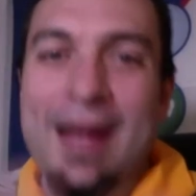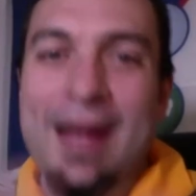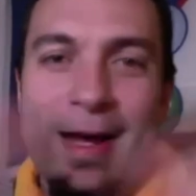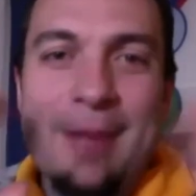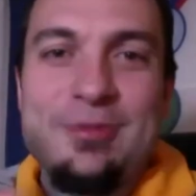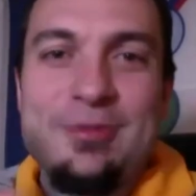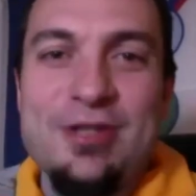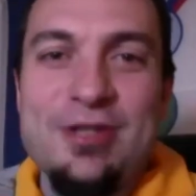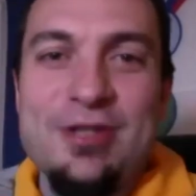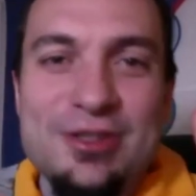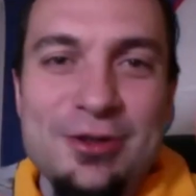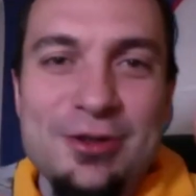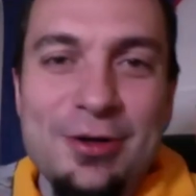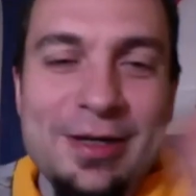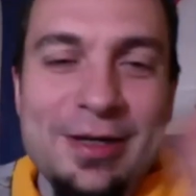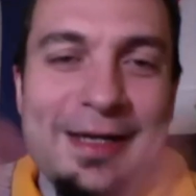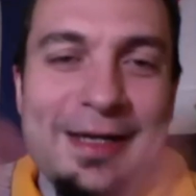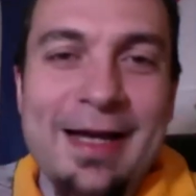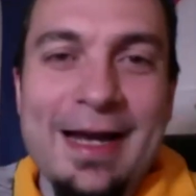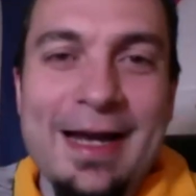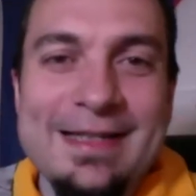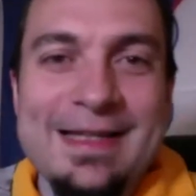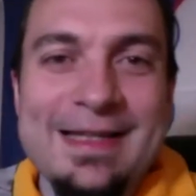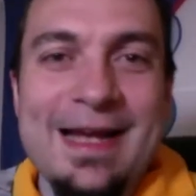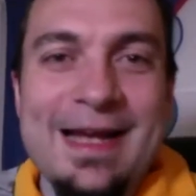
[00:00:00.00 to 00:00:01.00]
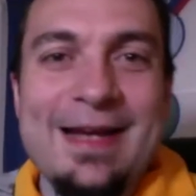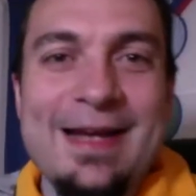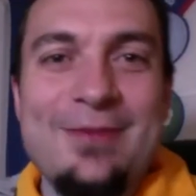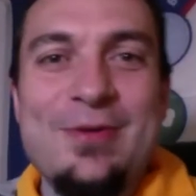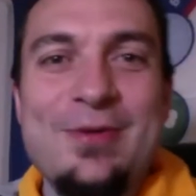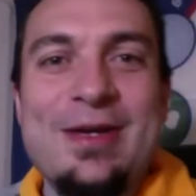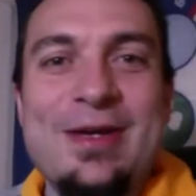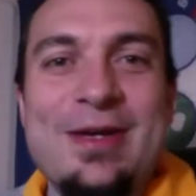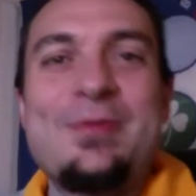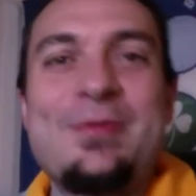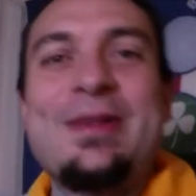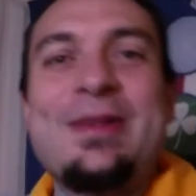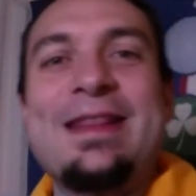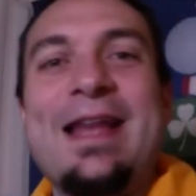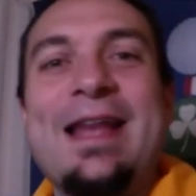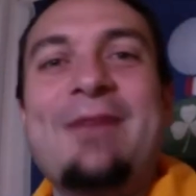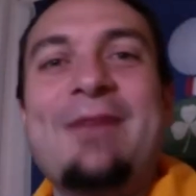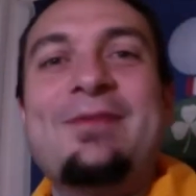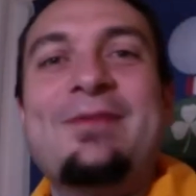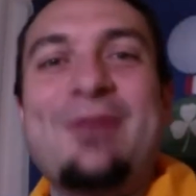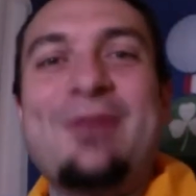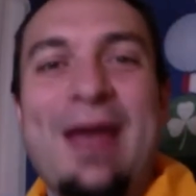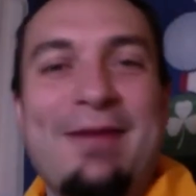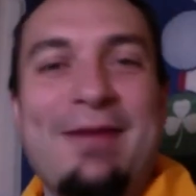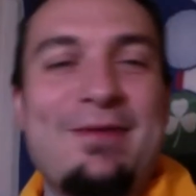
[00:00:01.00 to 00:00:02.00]
I'm just joking, guys. We
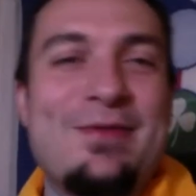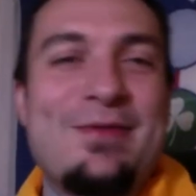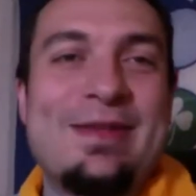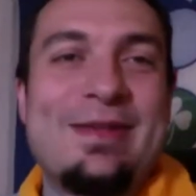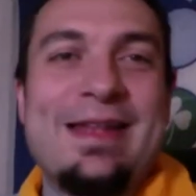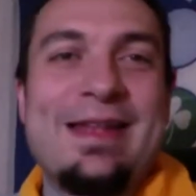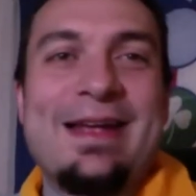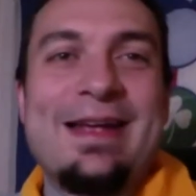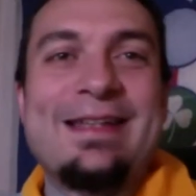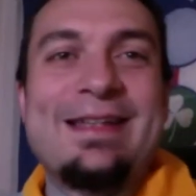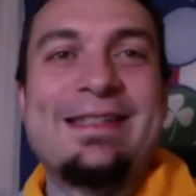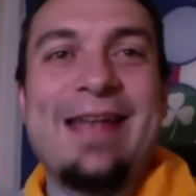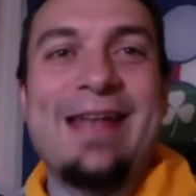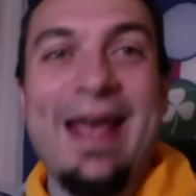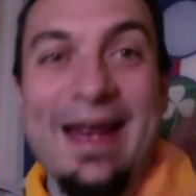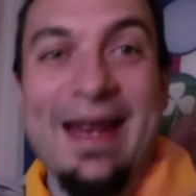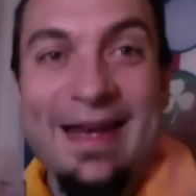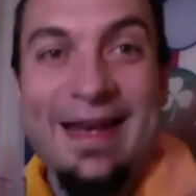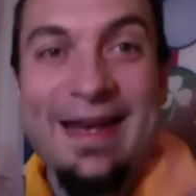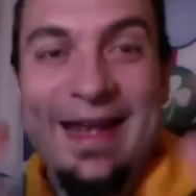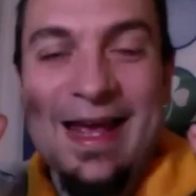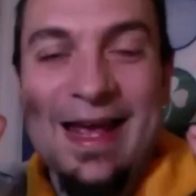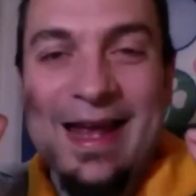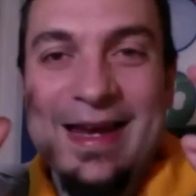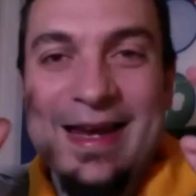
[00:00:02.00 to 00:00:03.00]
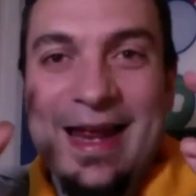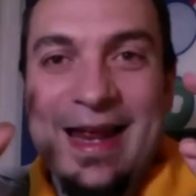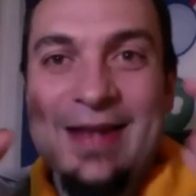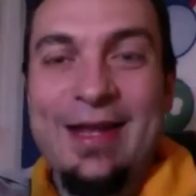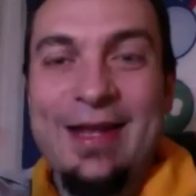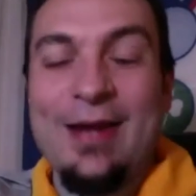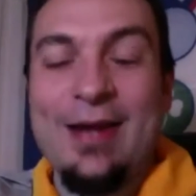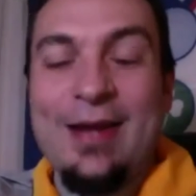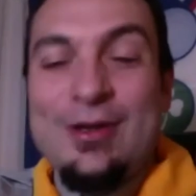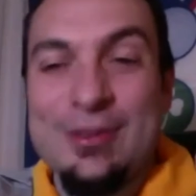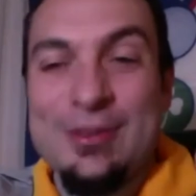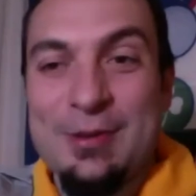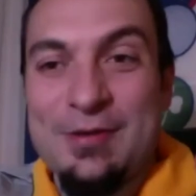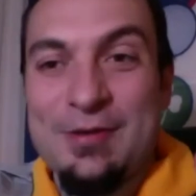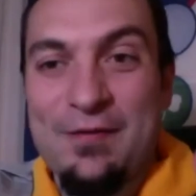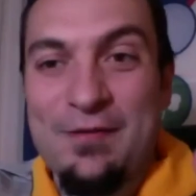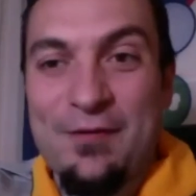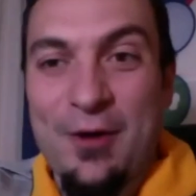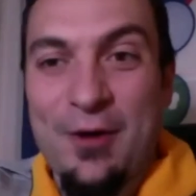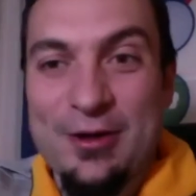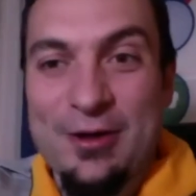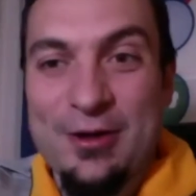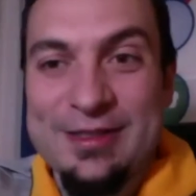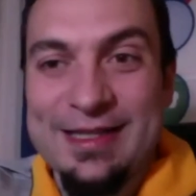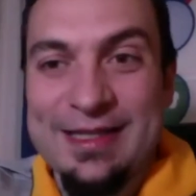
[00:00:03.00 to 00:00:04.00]
love to have you with us. And thank you so much for
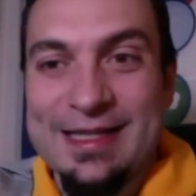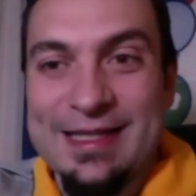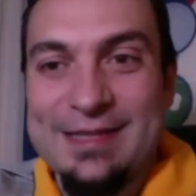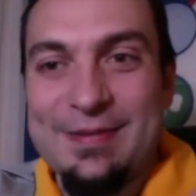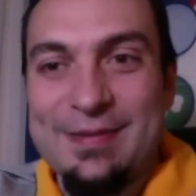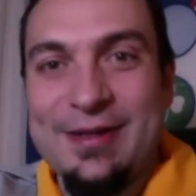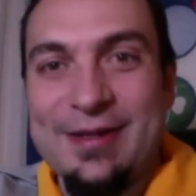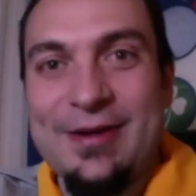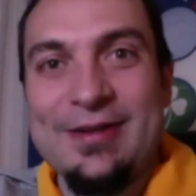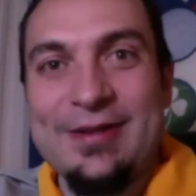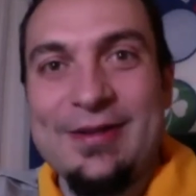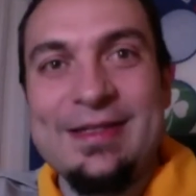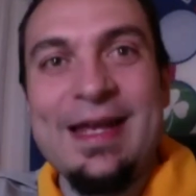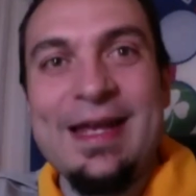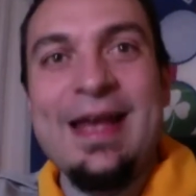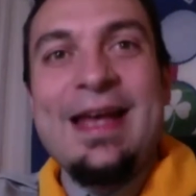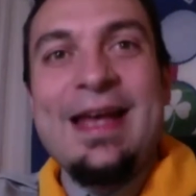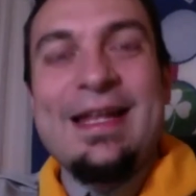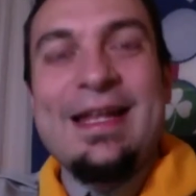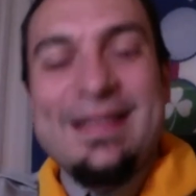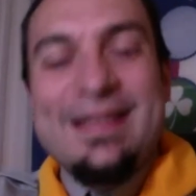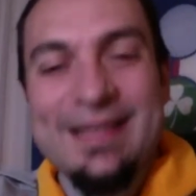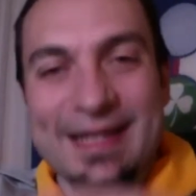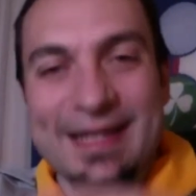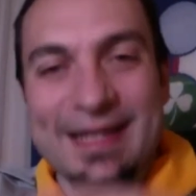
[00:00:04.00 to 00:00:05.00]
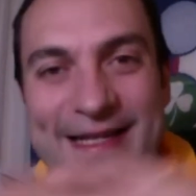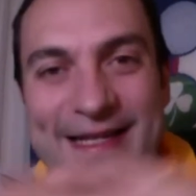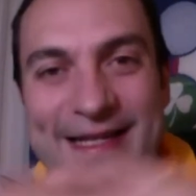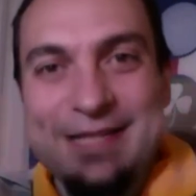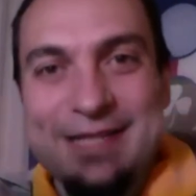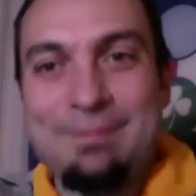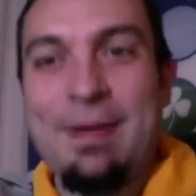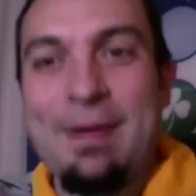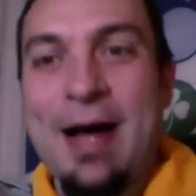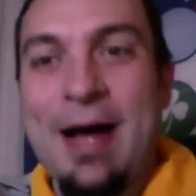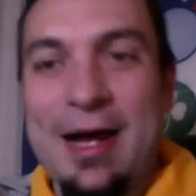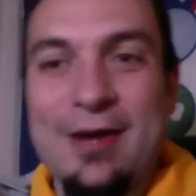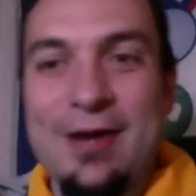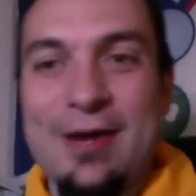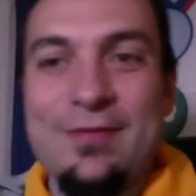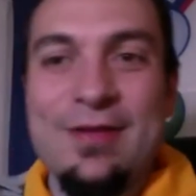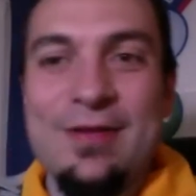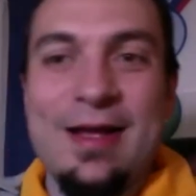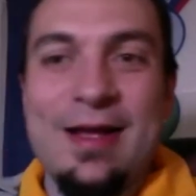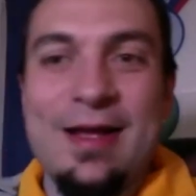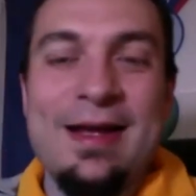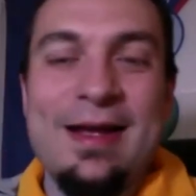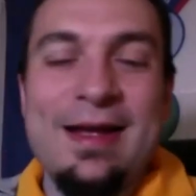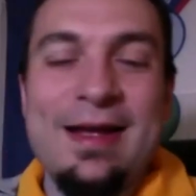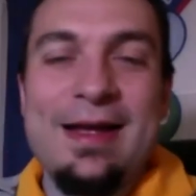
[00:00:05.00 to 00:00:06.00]
fossils, because it is part of
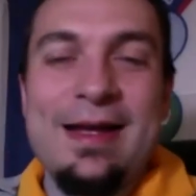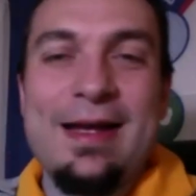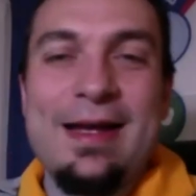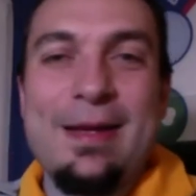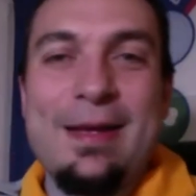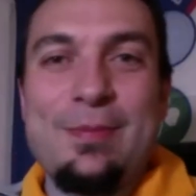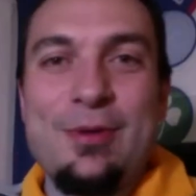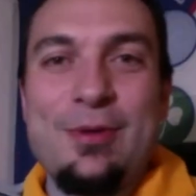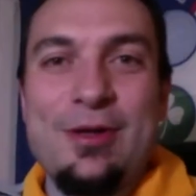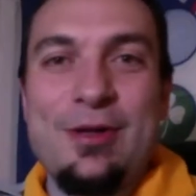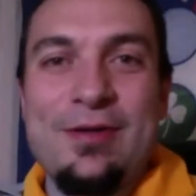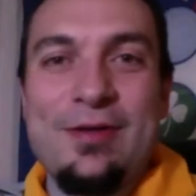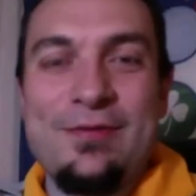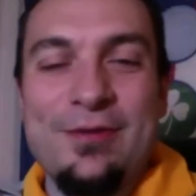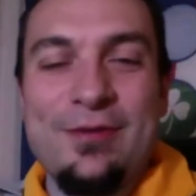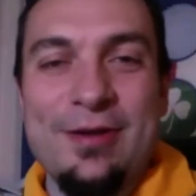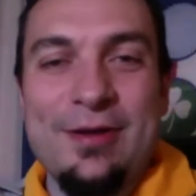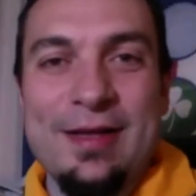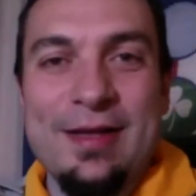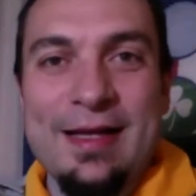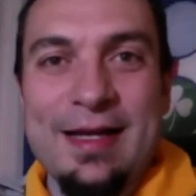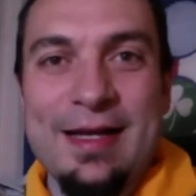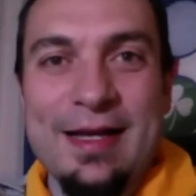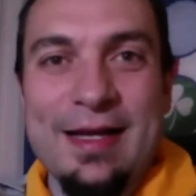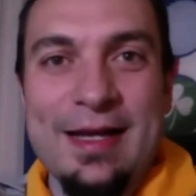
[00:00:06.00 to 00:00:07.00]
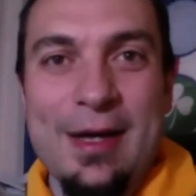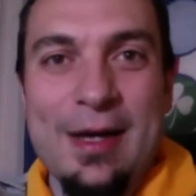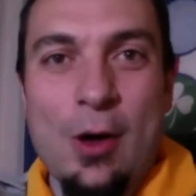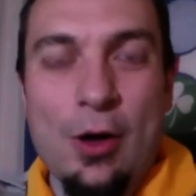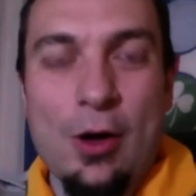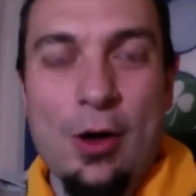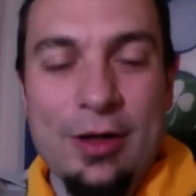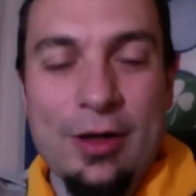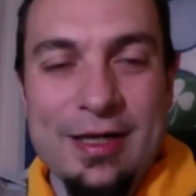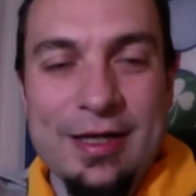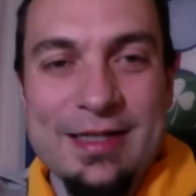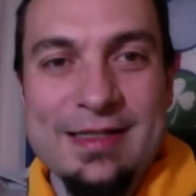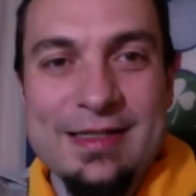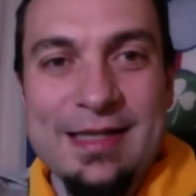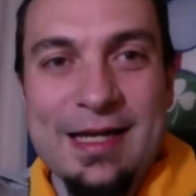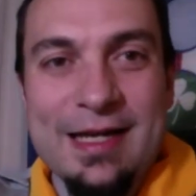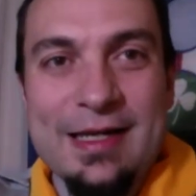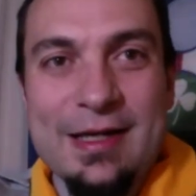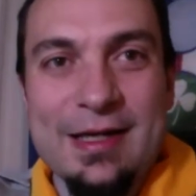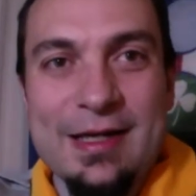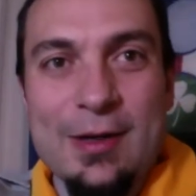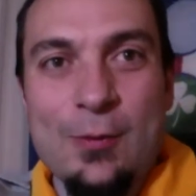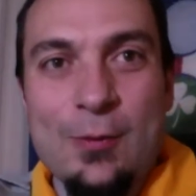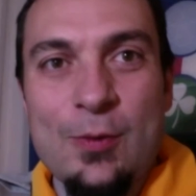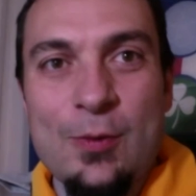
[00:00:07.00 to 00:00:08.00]
the beautiful honors that
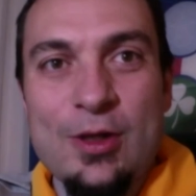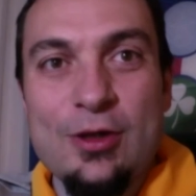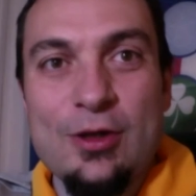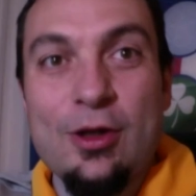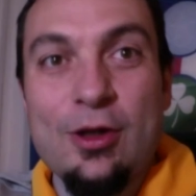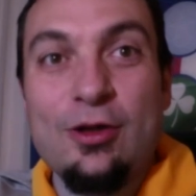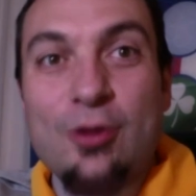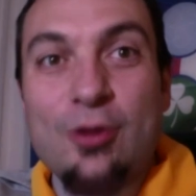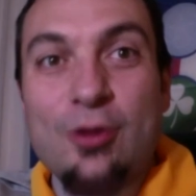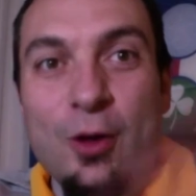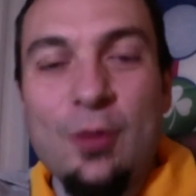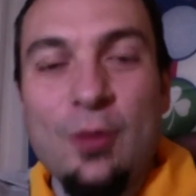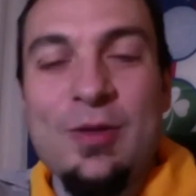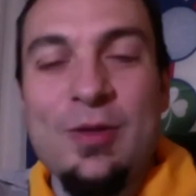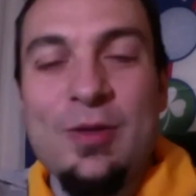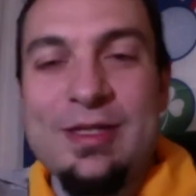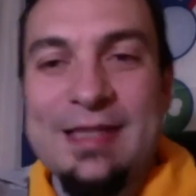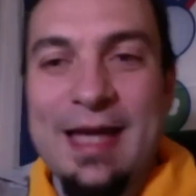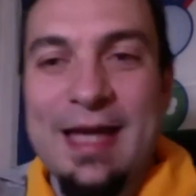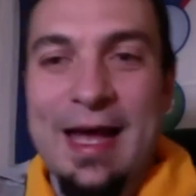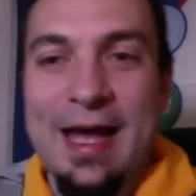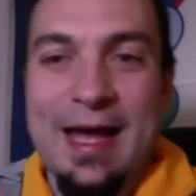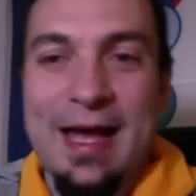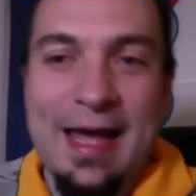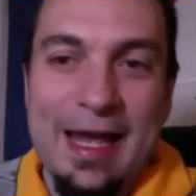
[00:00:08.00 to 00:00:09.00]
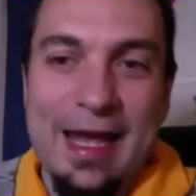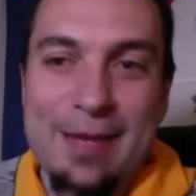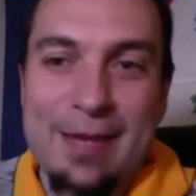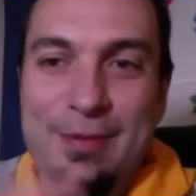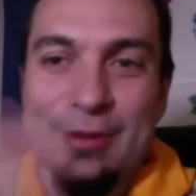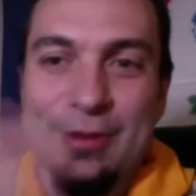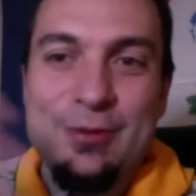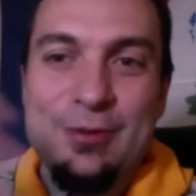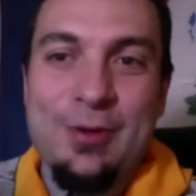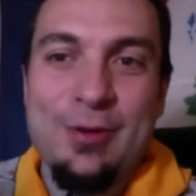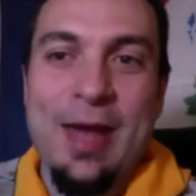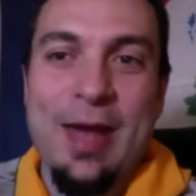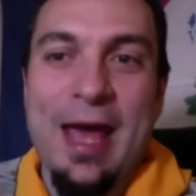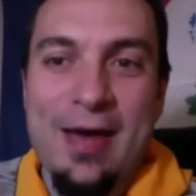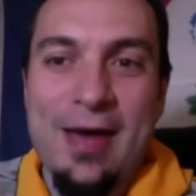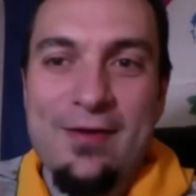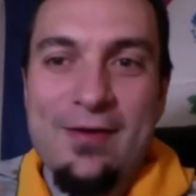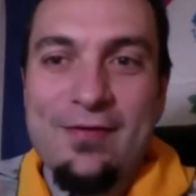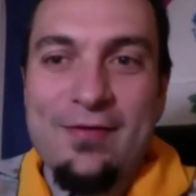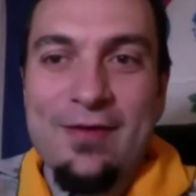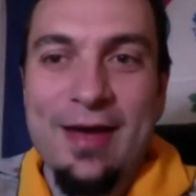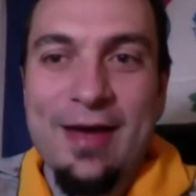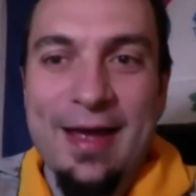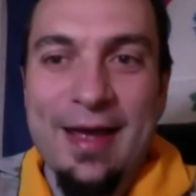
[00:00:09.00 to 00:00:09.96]
we not always are able to have.